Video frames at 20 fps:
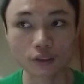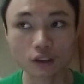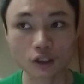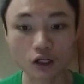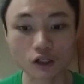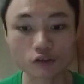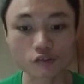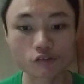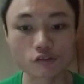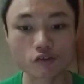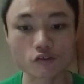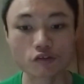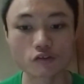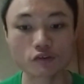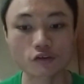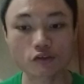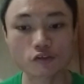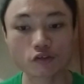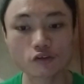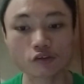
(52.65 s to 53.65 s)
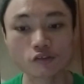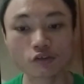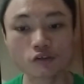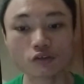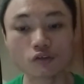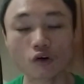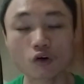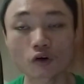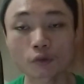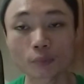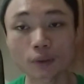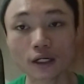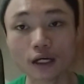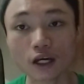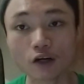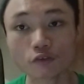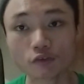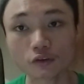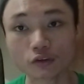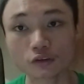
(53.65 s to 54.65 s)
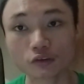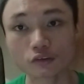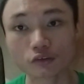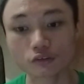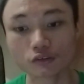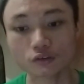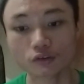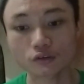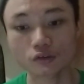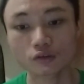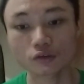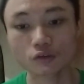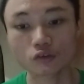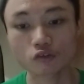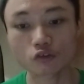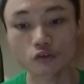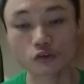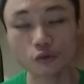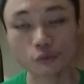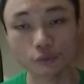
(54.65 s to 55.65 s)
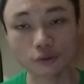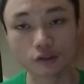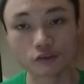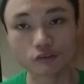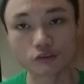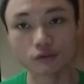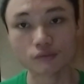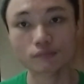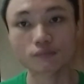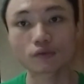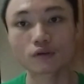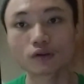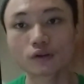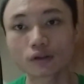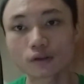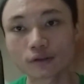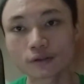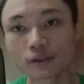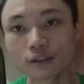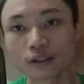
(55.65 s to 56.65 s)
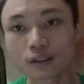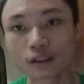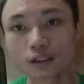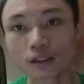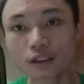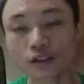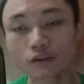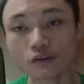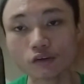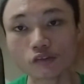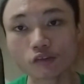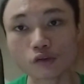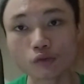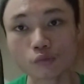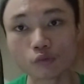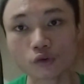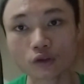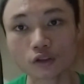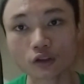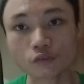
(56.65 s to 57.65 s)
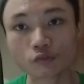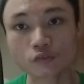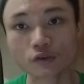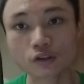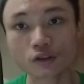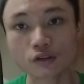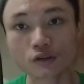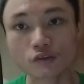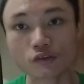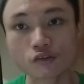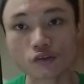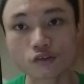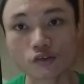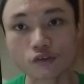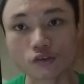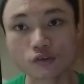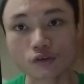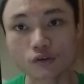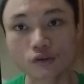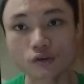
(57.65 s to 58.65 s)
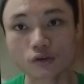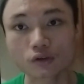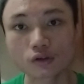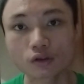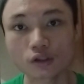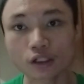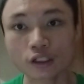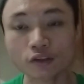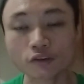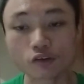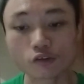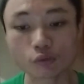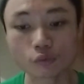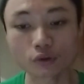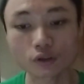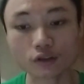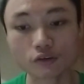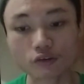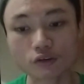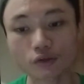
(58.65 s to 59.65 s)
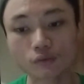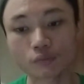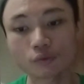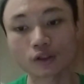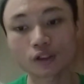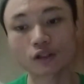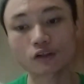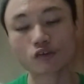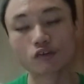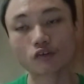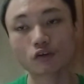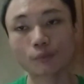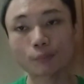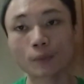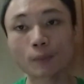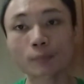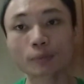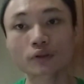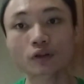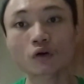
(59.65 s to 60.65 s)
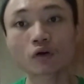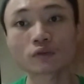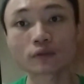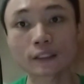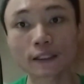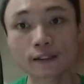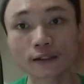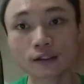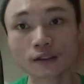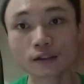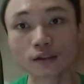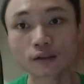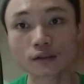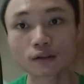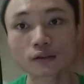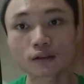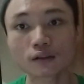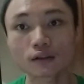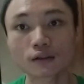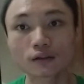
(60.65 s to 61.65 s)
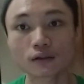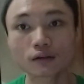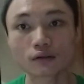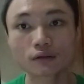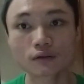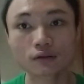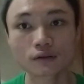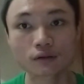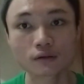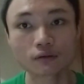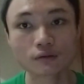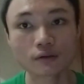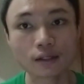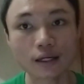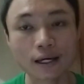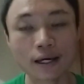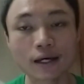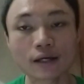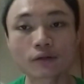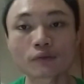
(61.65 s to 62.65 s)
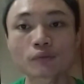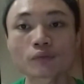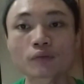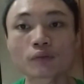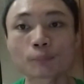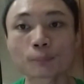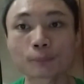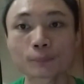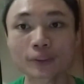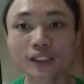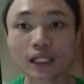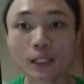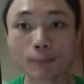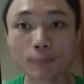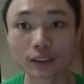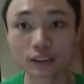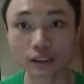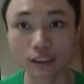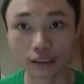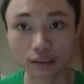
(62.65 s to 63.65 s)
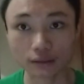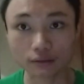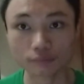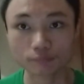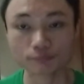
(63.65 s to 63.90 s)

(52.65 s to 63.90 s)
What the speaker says: conscious decision or by effort to do it. The Indonesian word of this English word was memperoleh and mendapatkan.